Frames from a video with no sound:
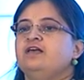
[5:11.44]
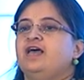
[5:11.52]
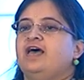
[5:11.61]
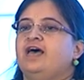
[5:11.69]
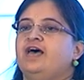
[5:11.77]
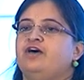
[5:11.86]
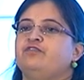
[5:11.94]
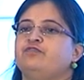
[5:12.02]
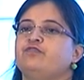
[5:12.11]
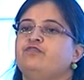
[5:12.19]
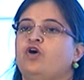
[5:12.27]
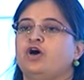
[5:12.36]
have
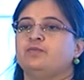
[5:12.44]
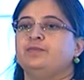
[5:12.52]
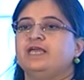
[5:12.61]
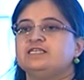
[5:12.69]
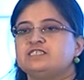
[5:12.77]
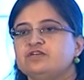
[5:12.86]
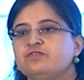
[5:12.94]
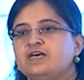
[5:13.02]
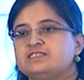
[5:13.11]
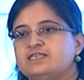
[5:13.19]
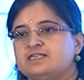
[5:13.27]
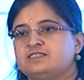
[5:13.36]
formative
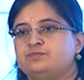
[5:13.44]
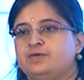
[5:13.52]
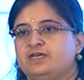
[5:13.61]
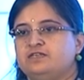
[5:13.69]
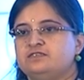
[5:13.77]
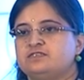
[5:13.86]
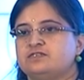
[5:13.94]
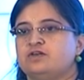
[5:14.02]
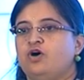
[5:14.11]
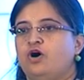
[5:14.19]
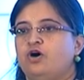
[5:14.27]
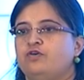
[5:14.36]
assessment
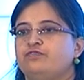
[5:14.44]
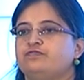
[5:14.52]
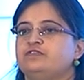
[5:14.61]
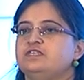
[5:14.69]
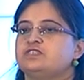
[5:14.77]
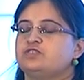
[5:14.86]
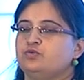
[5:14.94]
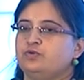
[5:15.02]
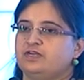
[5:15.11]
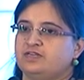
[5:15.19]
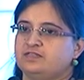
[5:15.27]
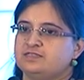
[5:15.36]
of the
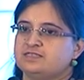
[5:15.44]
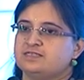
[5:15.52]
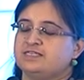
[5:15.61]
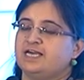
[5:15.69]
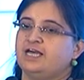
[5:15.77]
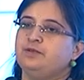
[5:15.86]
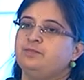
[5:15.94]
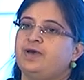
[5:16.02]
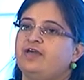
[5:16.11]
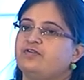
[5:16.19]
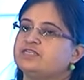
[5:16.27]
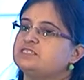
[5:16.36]
students done
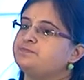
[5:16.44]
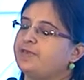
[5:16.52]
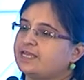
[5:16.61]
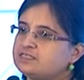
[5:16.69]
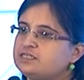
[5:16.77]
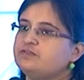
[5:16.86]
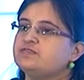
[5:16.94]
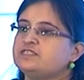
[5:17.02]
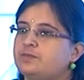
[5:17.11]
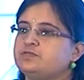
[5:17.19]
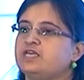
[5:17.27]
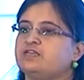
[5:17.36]
by respective
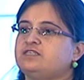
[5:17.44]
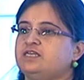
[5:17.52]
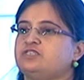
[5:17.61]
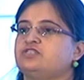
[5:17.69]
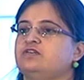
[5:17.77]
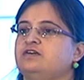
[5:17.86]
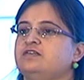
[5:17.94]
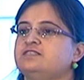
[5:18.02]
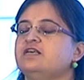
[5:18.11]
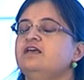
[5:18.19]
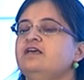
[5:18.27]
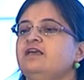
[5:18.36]
subject teachers
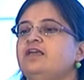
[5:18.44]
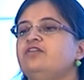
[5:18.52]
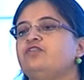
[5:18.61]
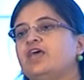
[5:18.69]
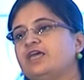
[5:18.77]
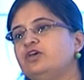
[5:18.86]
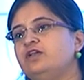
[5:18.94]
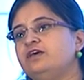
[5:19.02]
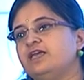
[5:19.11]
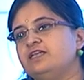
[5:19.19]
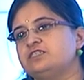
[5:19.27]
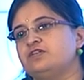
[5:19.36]
in regular
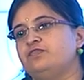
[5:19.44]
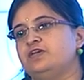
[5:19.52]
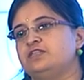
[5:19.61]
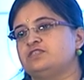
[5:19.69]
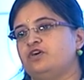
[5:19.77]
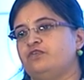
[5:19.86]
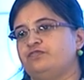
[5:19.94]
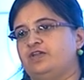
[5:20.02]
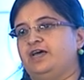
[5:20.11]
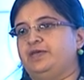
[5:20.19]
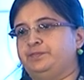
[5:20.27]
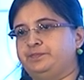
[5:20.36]
intervals of
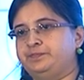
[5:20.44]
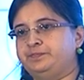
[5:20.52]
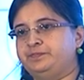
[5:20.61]
time.